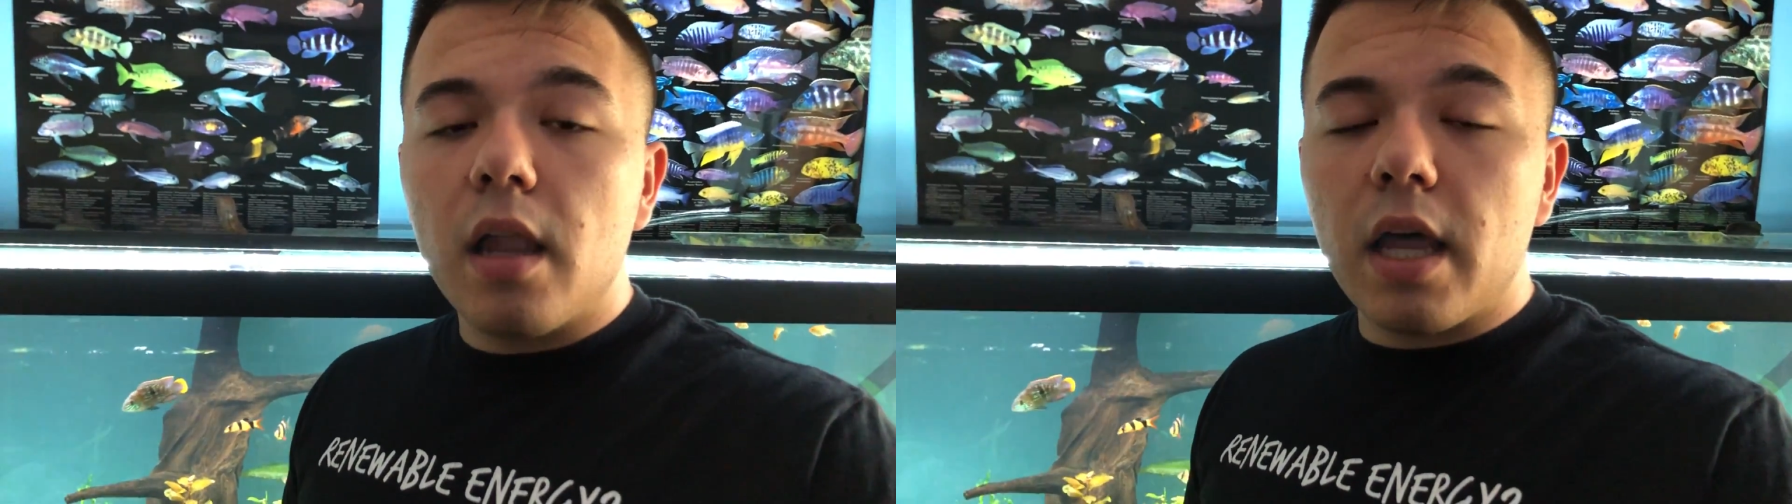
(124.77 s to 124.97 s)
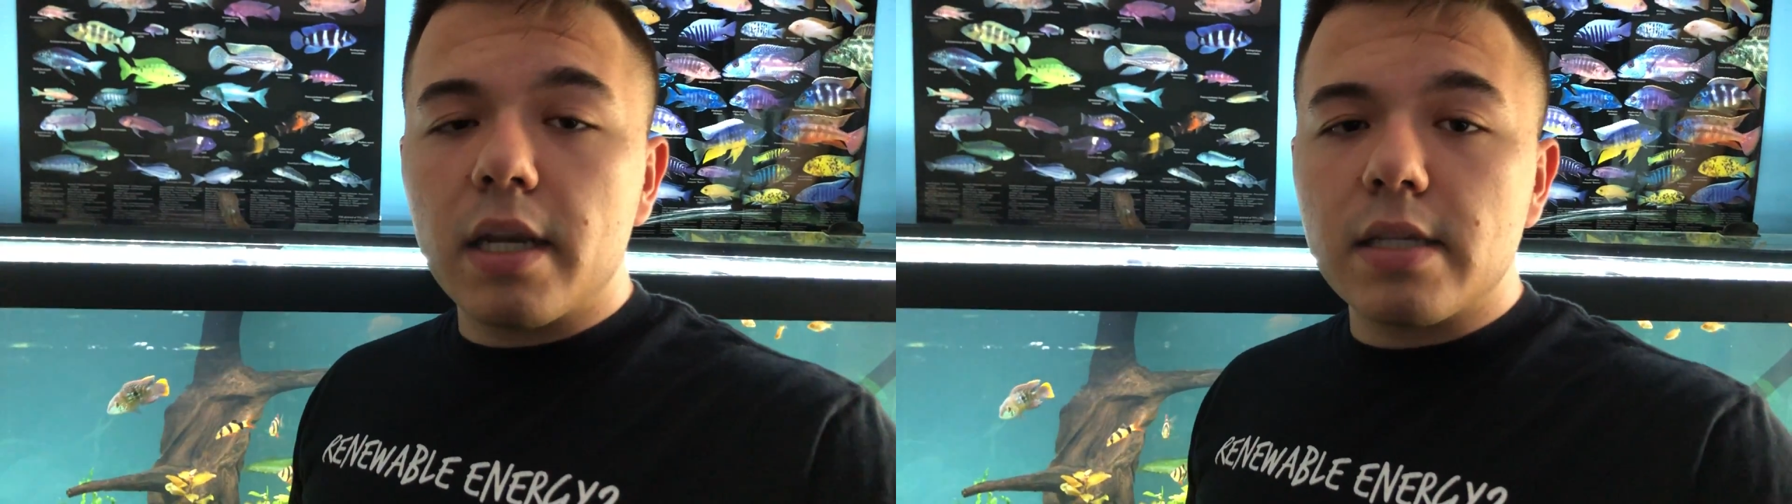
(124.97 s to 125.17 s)

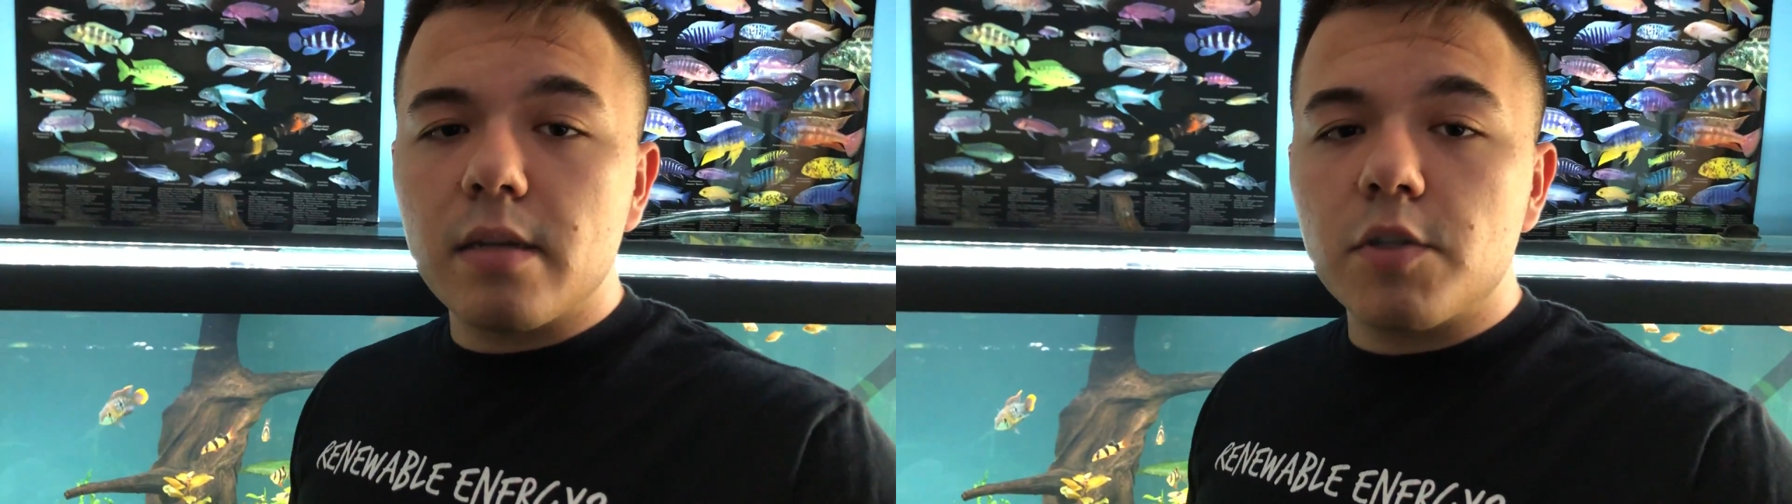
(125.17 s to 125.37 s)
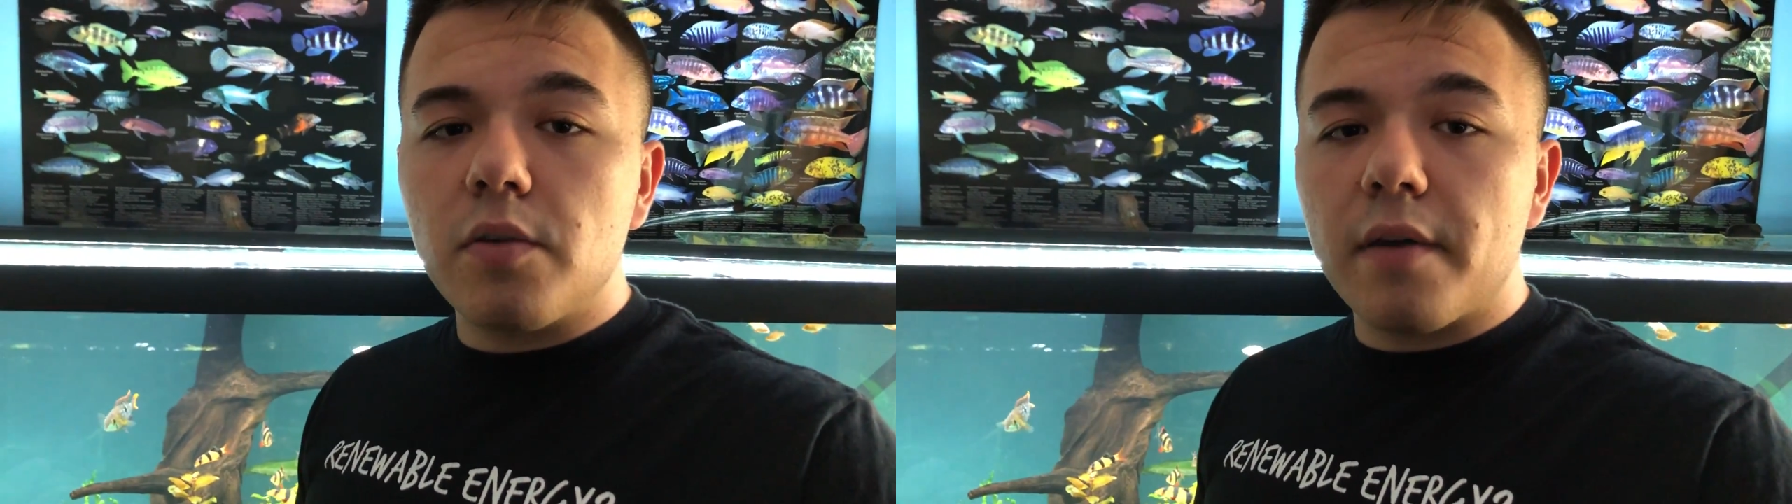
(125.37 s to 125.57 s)
a lot of
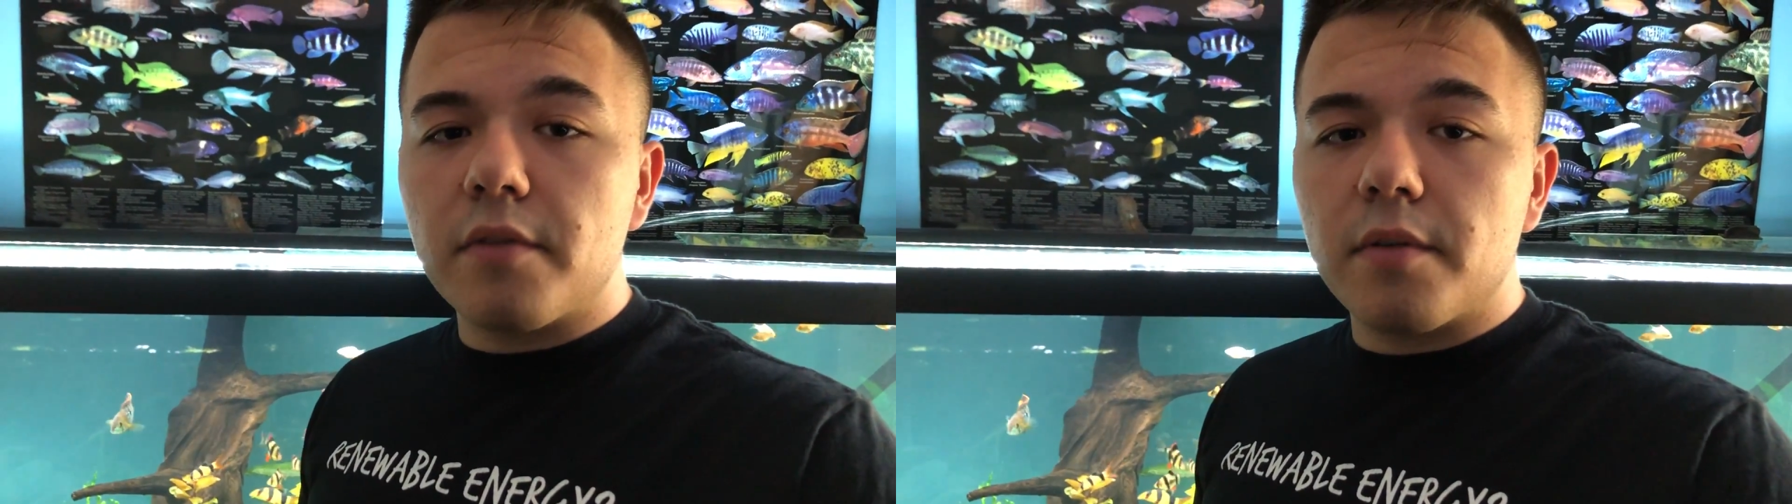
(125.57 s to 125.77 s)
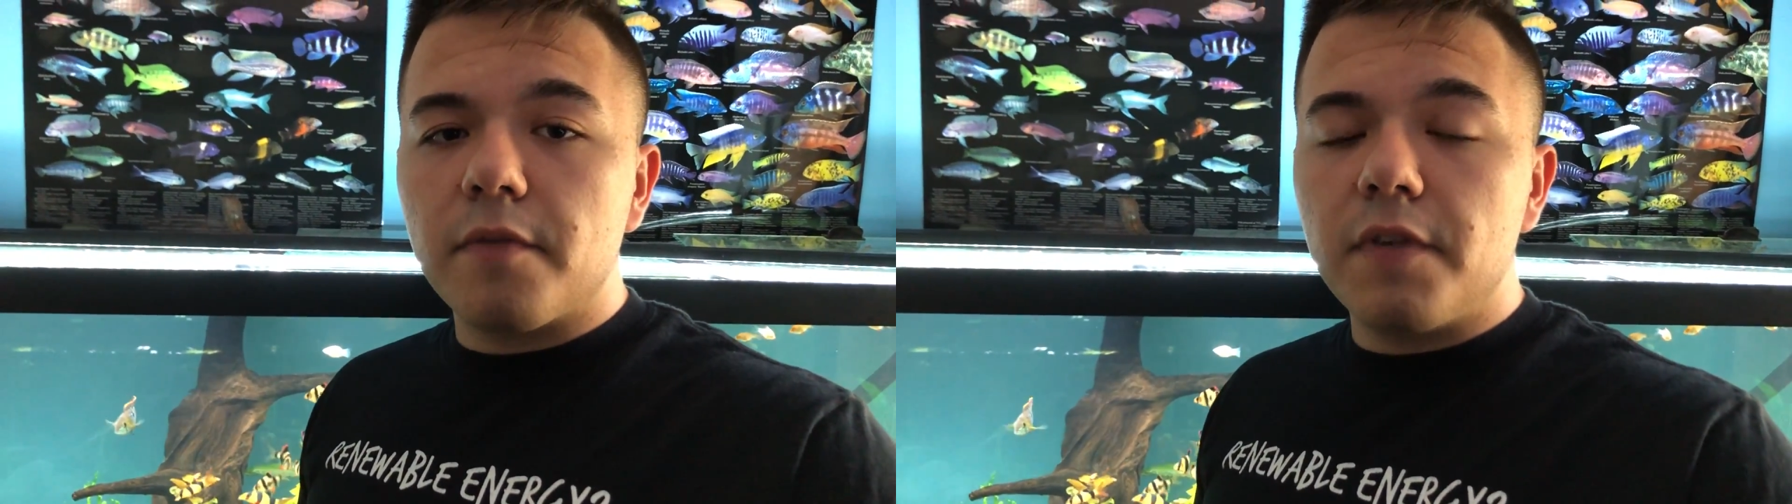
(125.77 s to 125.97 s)
times you have
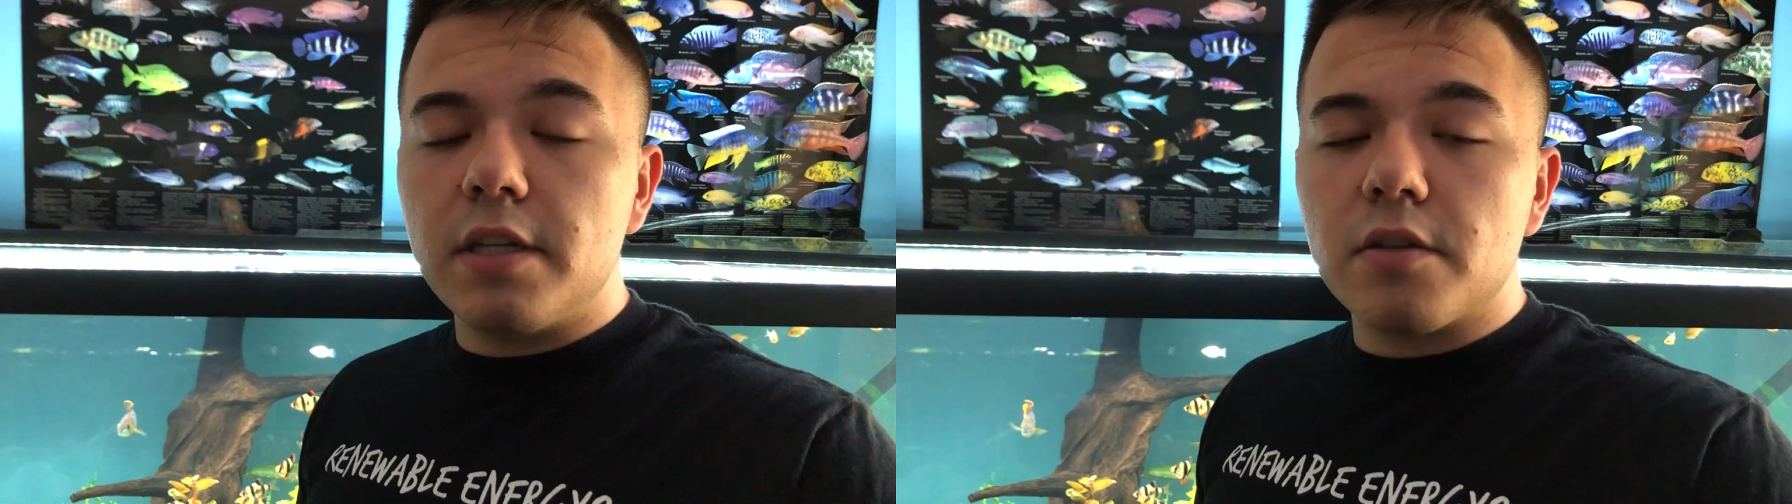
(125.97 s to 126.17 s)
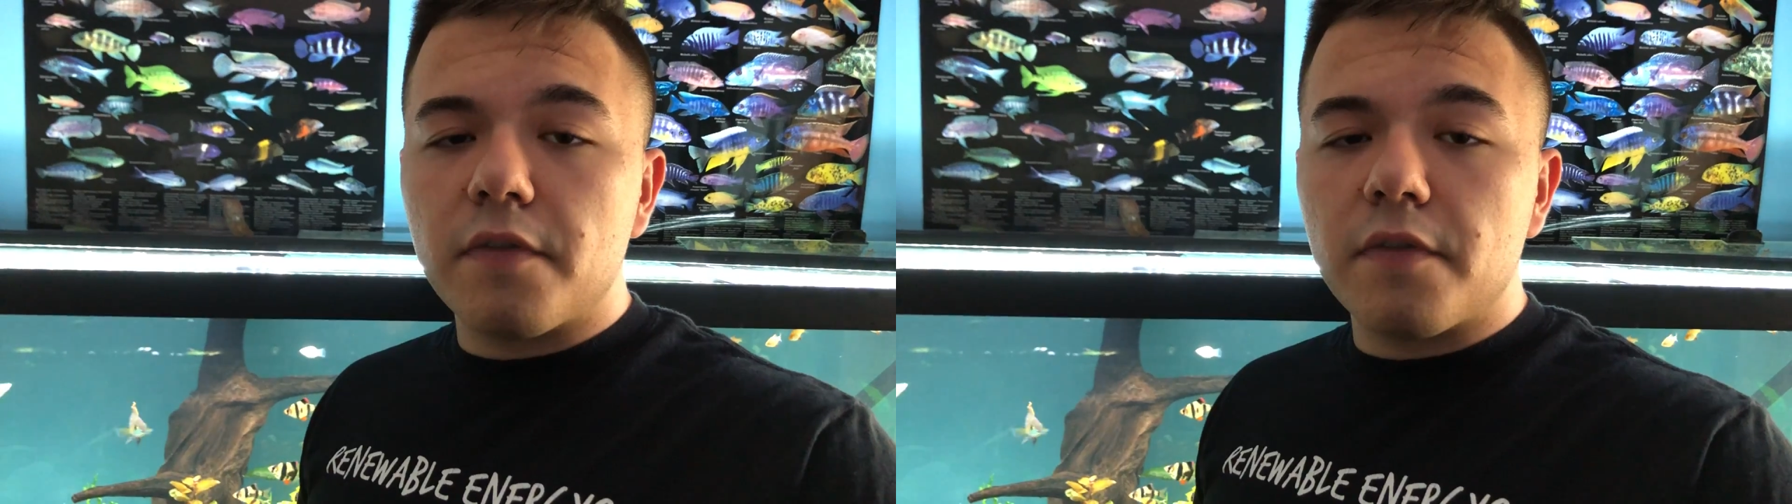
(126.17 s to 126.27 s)
to feed